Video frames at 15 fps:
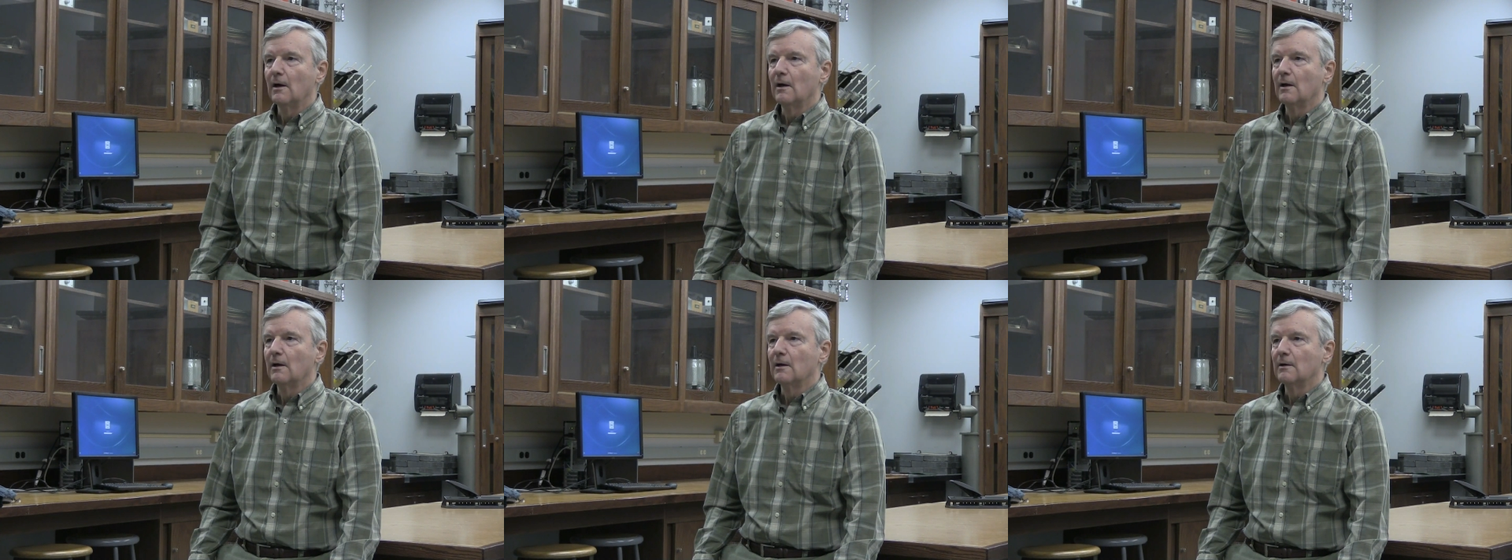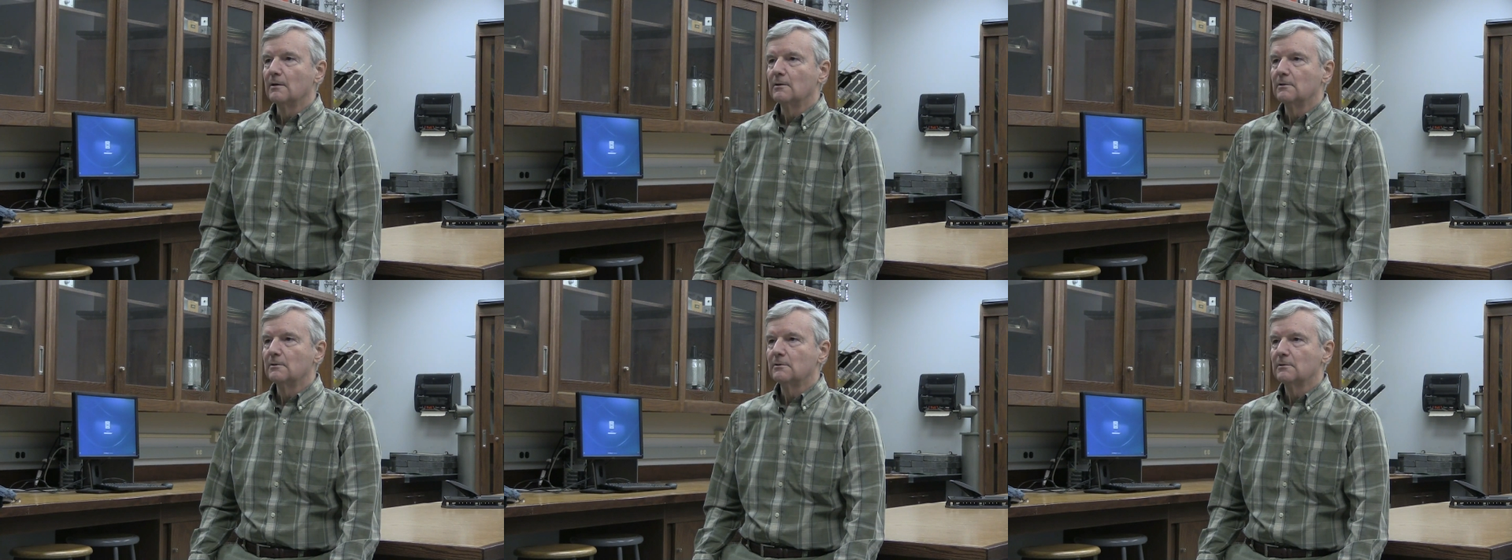
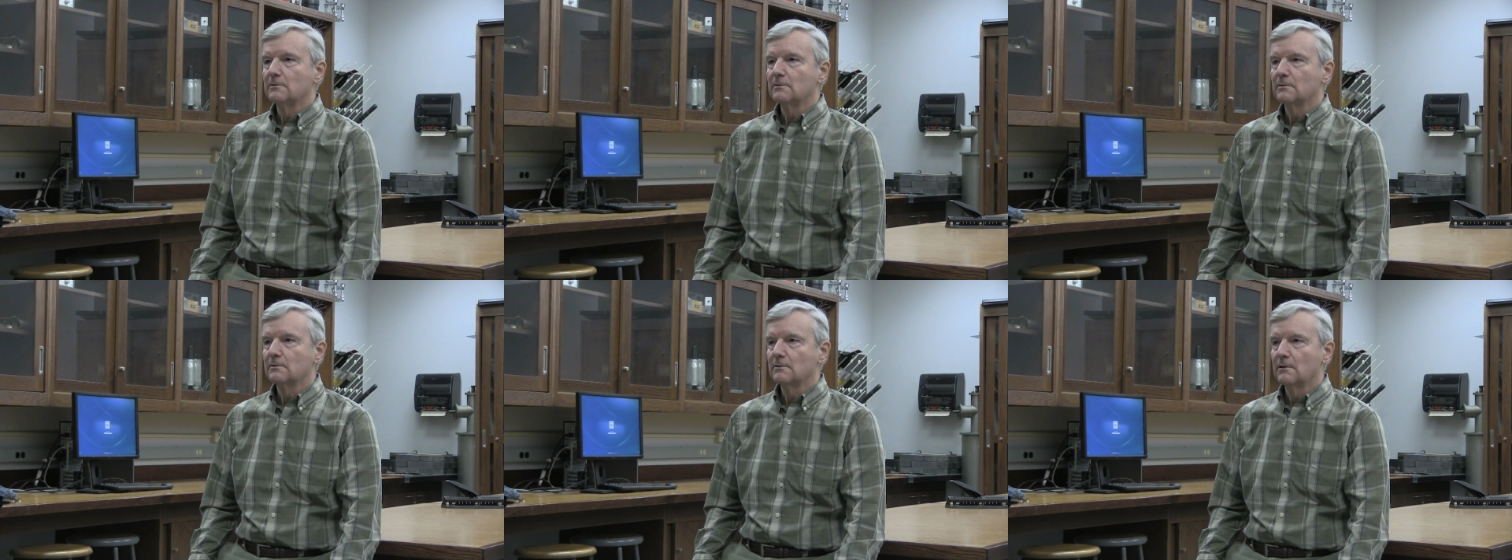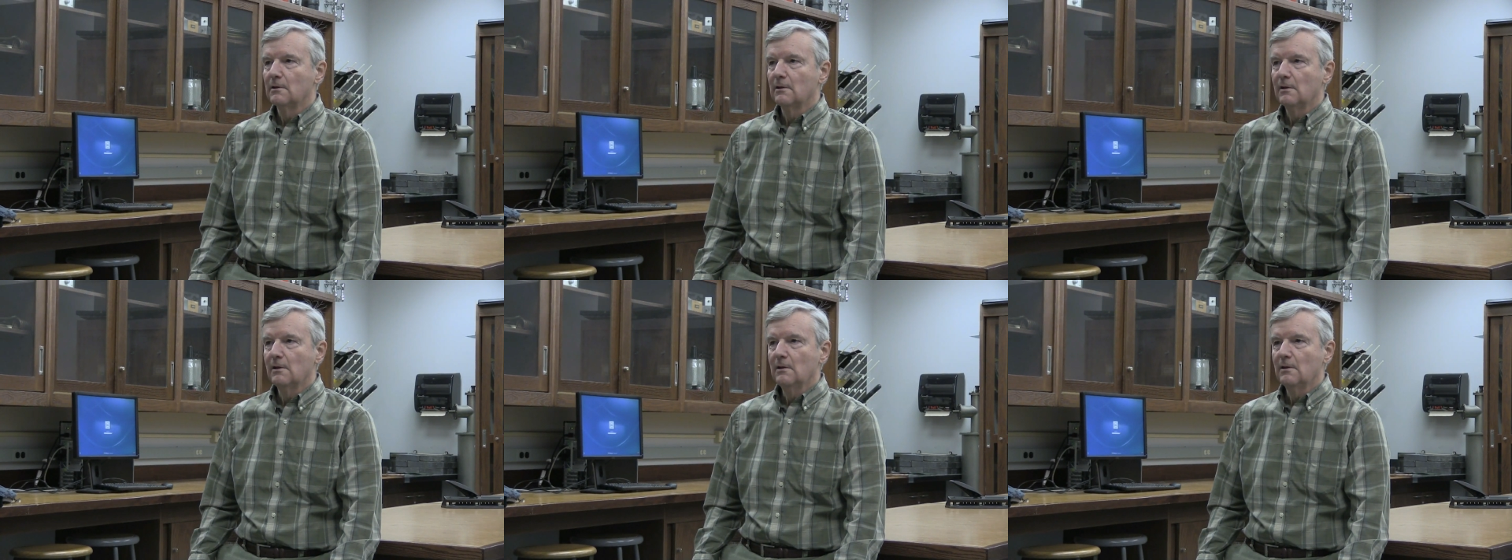Uh
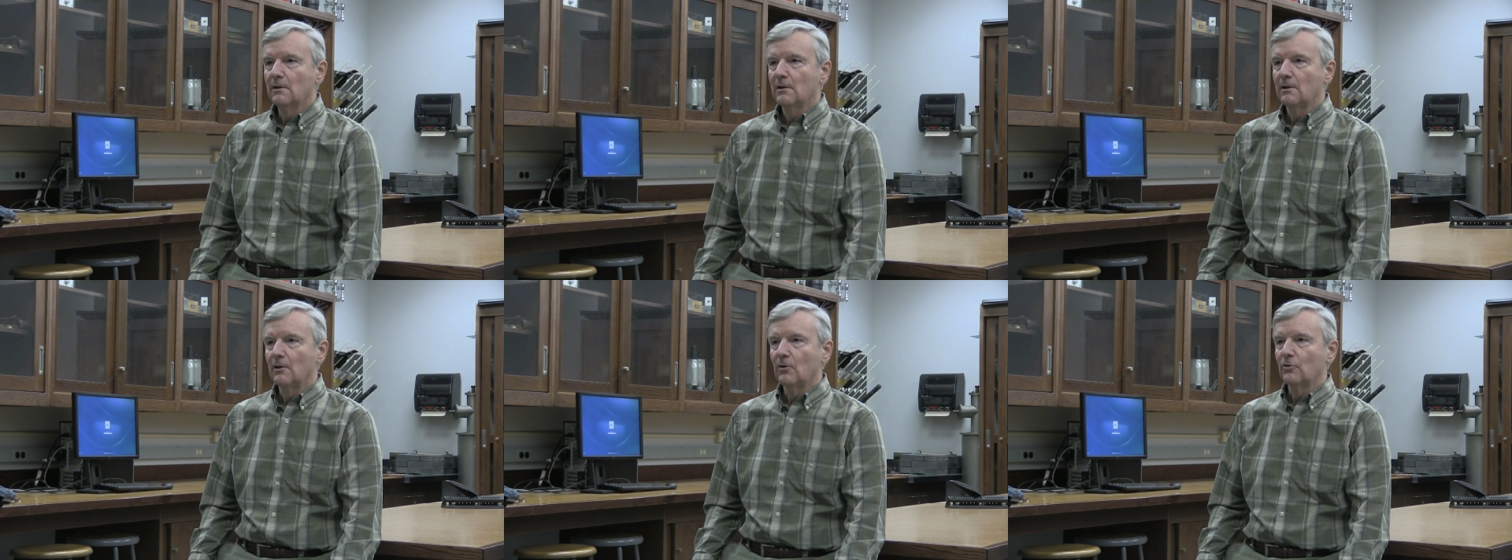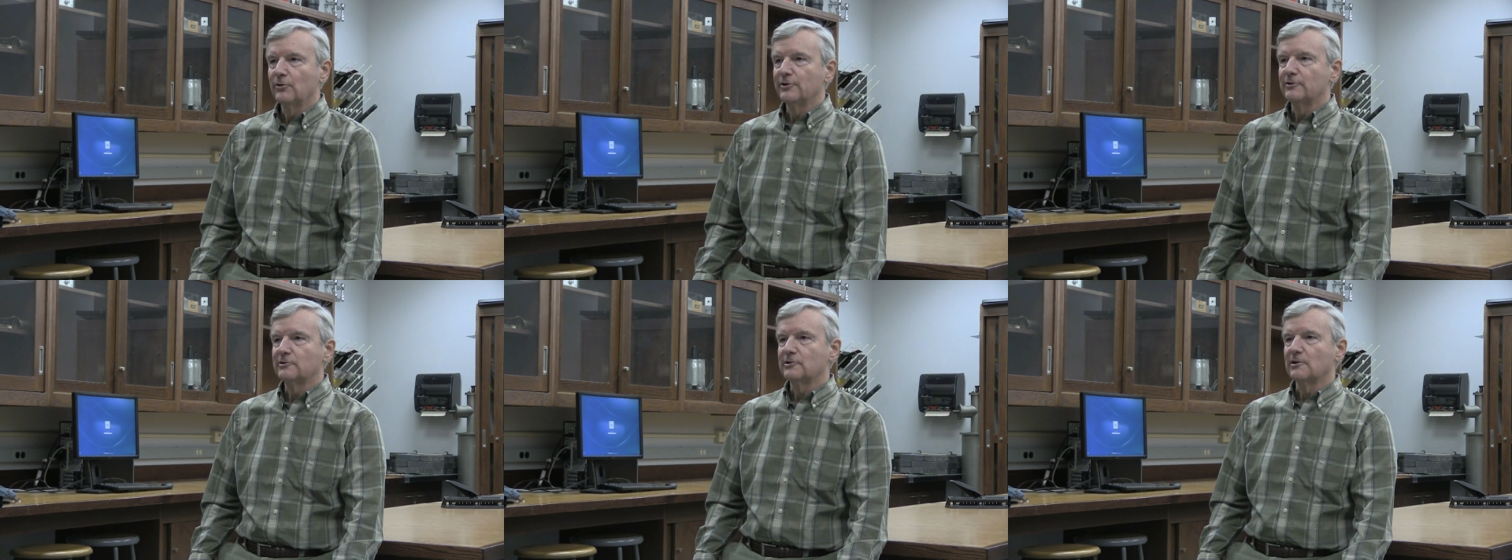
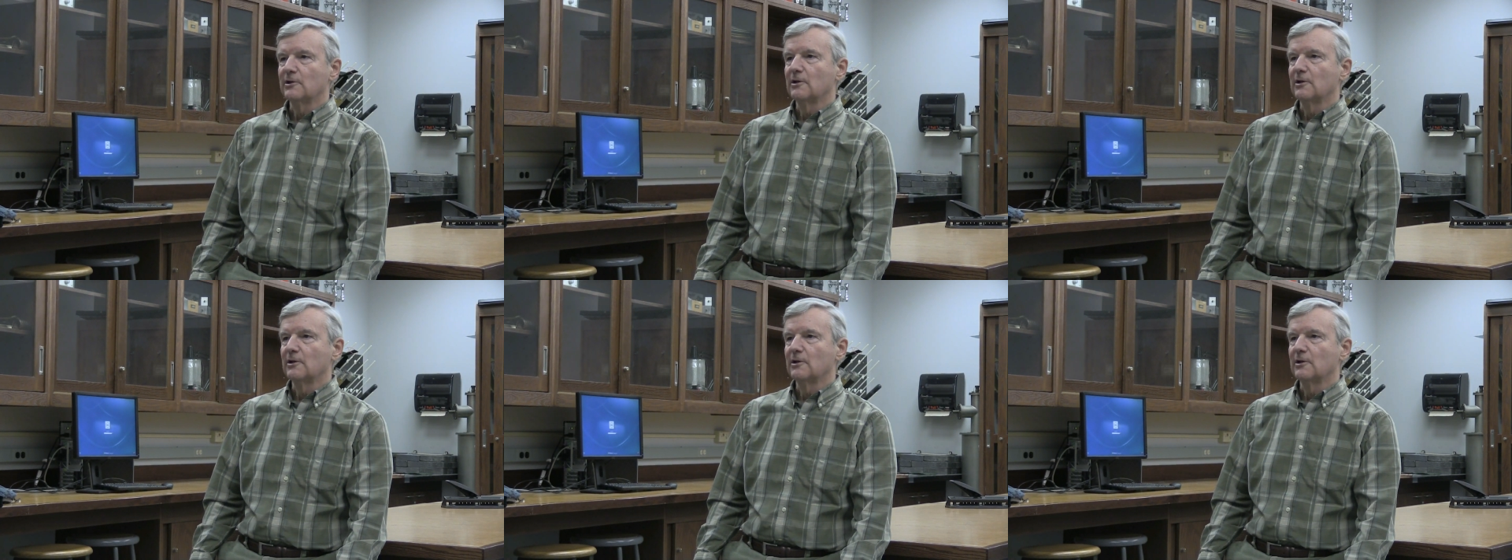hold it.